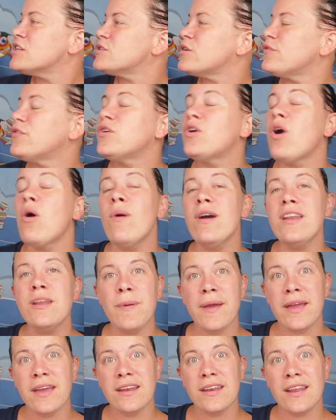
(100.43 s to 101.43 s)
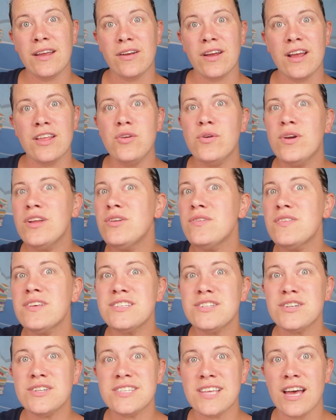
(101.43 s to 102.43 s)
So if you go onto Payoneer, and you can do
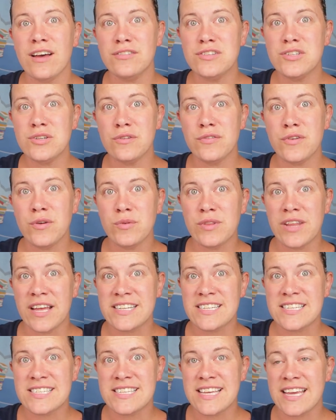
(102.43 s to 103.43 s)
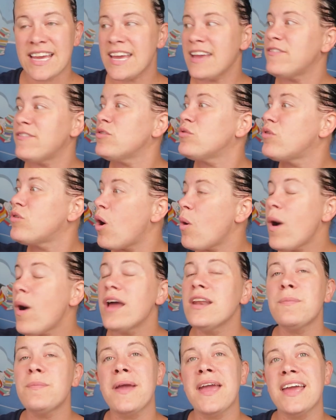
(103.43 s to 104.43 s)
this yourself too if you would like to see it, if you go
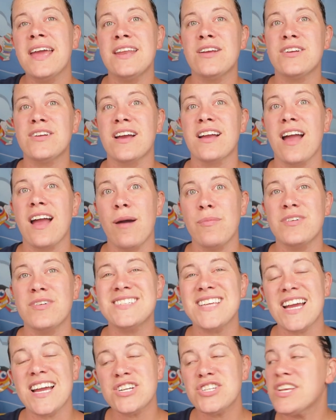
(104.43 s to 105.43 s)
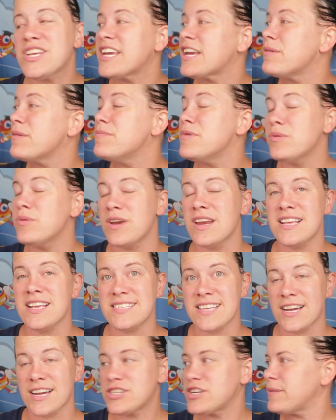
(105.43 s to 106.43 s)
onto Payoneer.com, there's actually a community
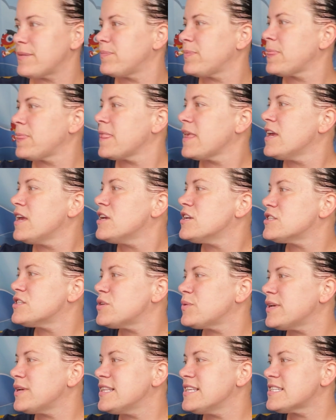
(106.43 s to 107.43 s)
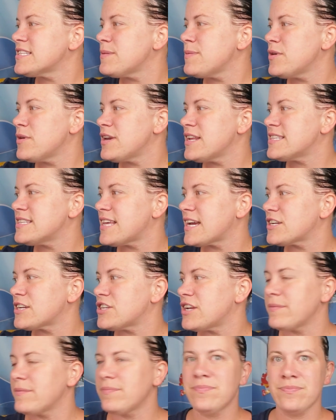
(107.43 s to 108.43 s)
section. So in this community
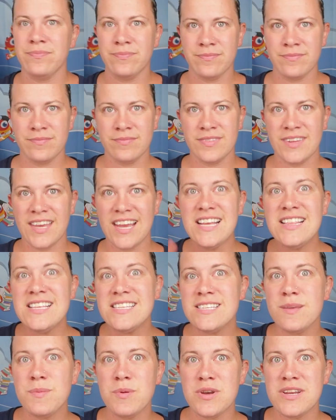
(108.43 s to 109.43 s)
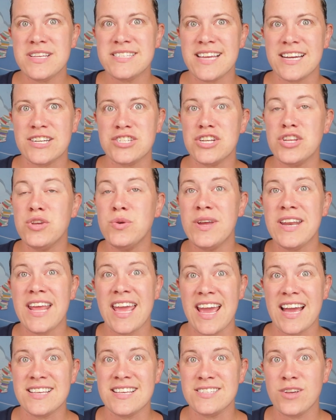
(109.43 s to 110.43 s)
section, you can
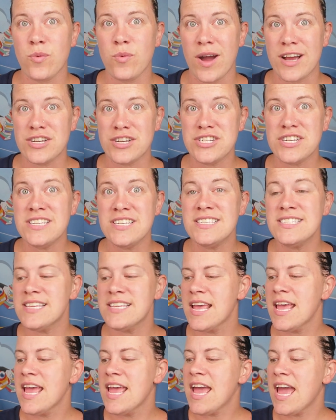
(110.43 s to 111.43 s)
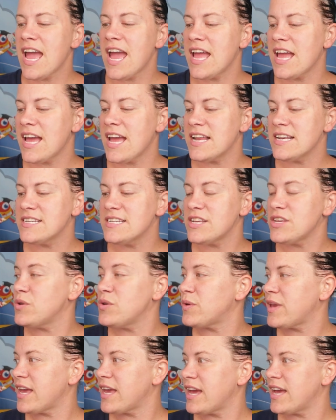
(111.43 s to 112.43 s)
ask questions, and
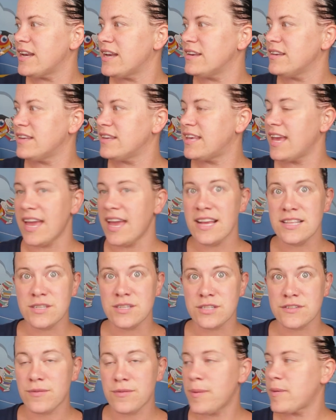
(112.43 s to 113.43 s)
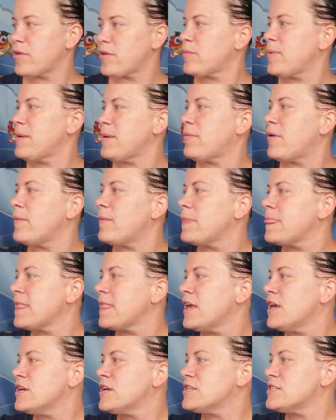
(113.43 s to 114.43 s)
you can get answers from other people.
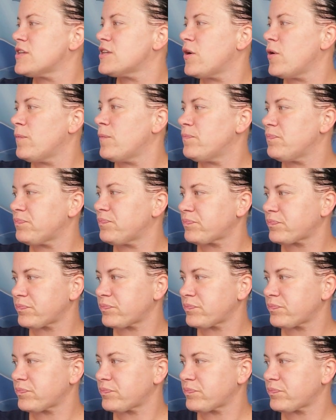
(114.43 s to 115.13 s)
So